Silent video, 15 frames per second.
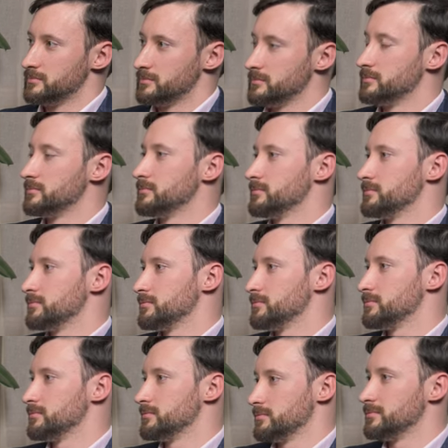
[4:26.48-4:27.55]

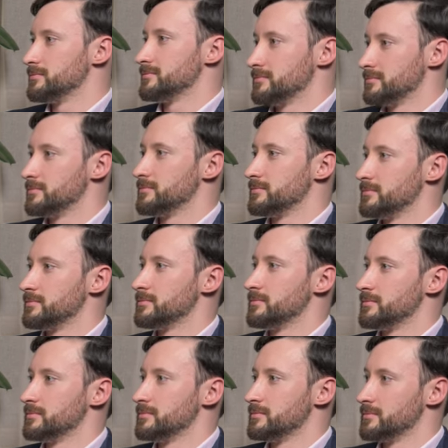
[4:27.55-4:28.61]

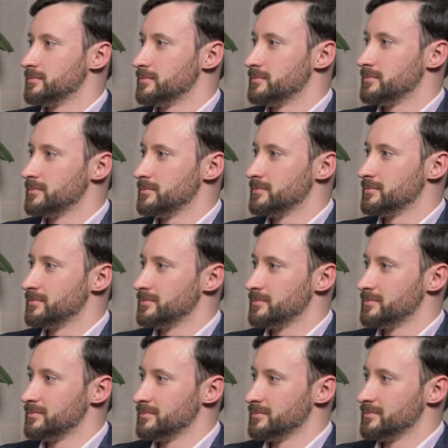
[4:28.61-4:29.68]

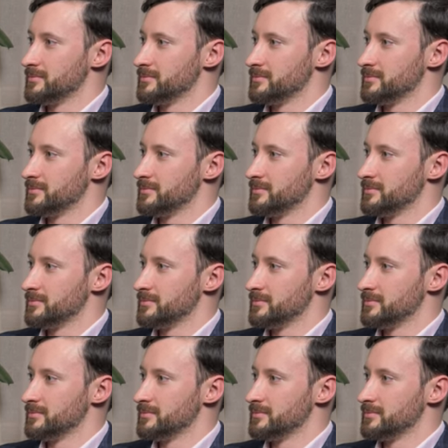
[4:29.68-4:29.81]
[no speech]